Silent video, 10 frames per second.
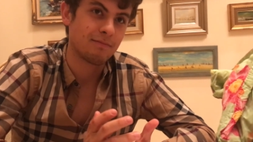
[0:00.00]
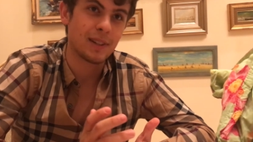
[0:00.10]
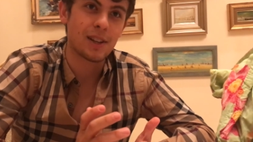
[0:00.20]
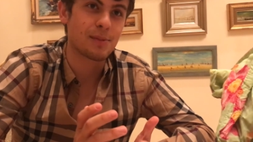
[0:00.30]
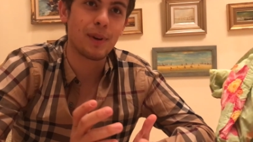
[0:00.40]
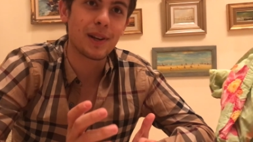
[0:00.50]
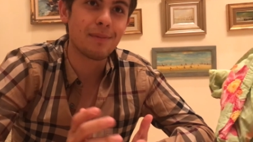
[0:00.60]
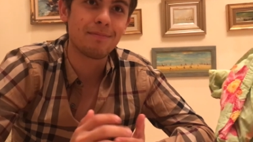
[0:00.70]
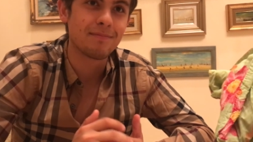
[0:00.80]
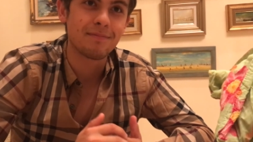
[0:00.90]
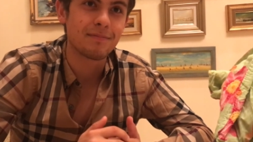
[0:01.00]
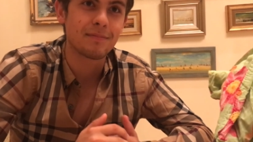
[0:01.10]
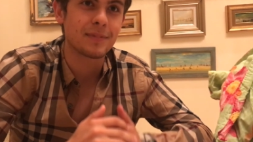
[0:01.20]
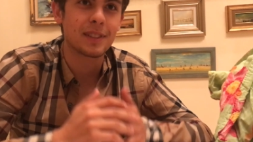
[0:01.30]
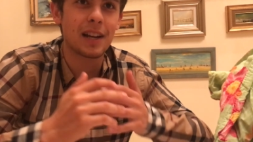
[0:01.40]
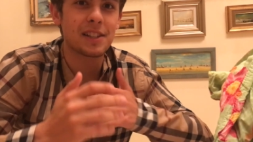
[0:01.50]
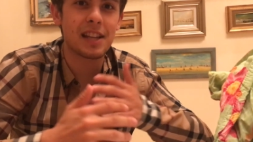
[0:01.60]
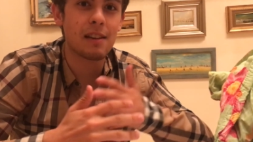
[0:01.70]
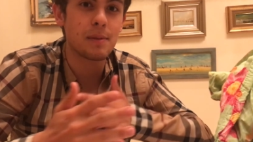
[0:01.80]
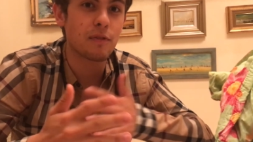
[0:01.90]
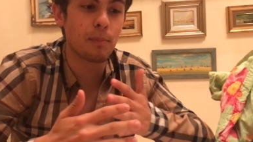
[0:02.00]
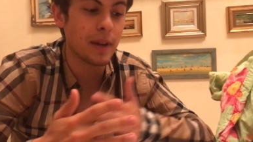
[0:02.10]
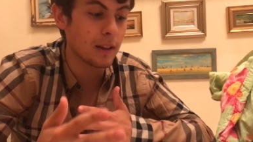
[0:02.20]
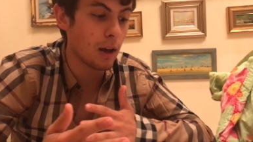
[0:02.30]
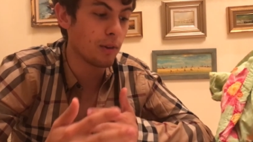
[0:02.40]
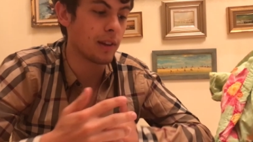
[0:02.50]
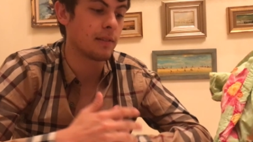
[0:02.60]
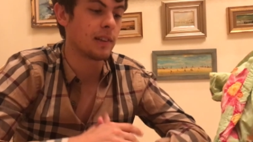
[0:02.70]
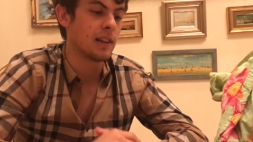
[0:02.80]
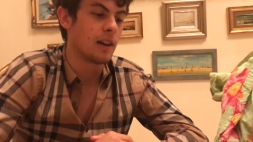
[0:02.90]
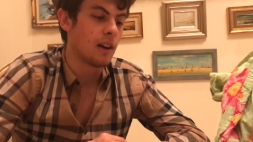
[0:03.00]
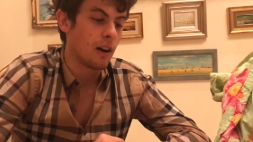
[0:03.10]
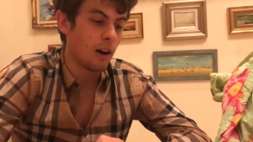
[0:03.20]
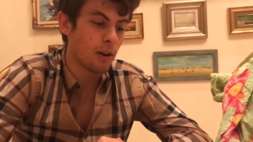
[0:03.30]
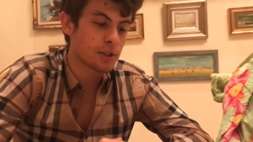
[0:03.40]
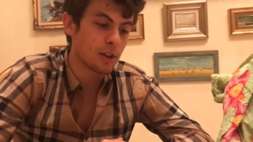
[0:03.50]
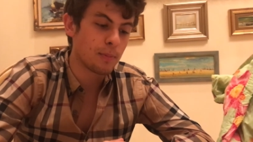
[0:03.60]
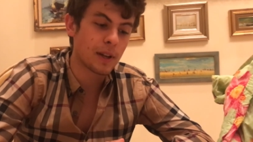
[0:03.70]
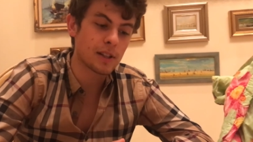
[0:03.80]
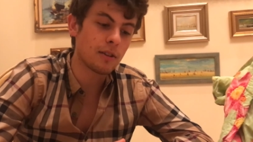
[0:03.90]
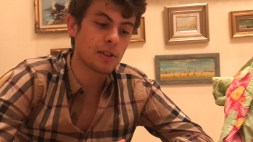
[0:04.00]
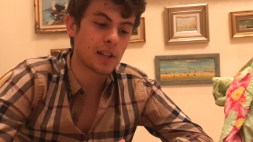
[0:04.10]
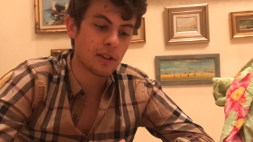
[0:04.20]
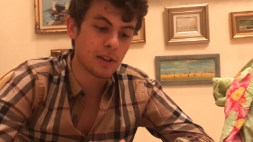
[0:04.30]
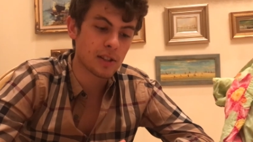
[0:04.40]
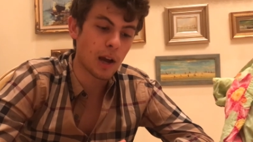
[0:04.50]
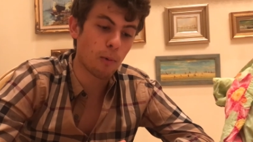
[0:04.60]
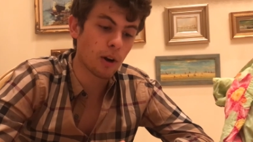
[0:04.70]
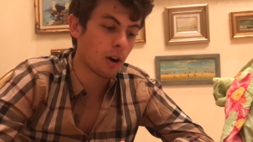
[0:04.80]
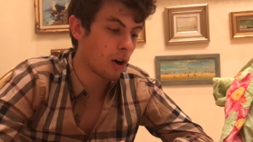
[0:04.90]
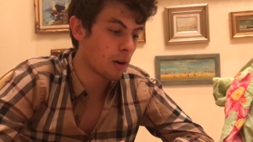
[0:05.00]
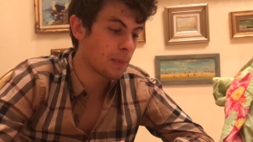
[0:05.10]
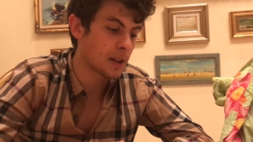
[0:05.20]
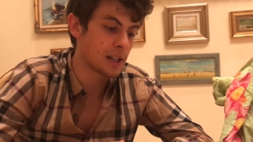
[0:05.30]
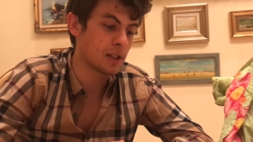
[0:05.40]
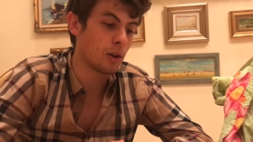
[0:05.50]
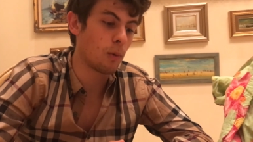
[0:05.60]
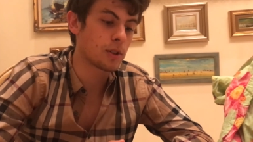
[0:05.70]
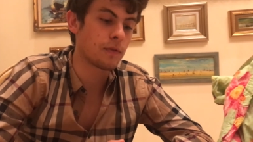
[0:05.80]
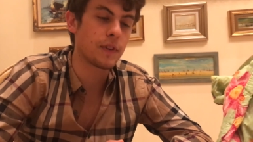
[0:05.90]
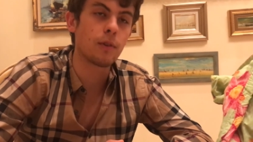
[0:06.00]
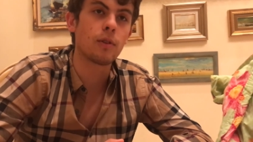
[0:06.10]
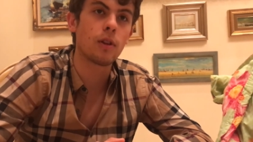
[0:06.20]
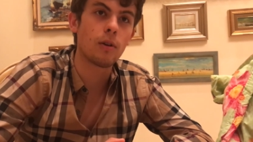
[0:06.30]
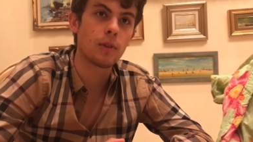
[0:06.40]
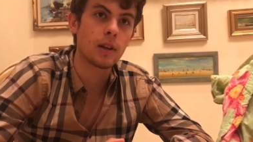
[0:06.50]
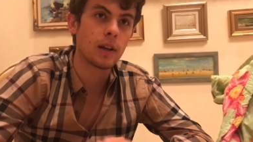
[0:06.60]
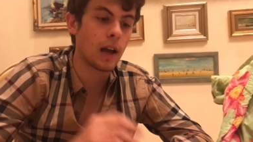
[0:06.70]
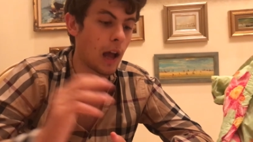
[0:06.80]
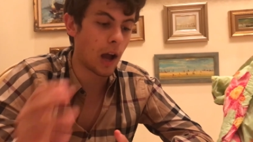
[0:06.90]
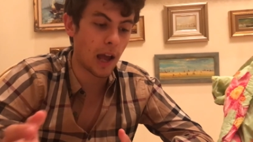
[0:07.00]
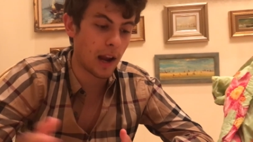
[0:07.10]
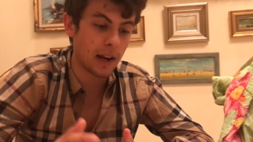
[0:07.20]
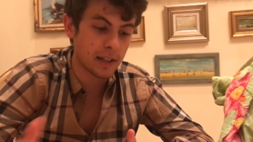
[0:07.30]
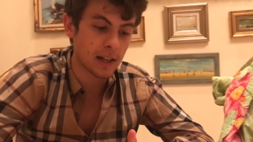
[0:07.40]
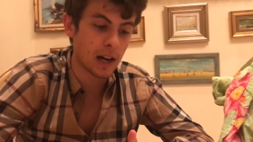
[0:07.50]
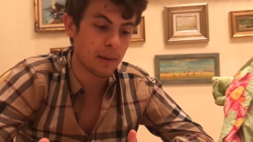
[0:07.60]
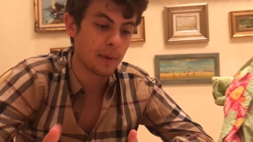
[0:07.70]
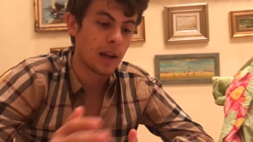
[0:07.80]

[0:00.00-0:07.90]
because money kind of saves me from being lonely. Also, because I understand this, I work hard because I don't want to feel lonely at any time.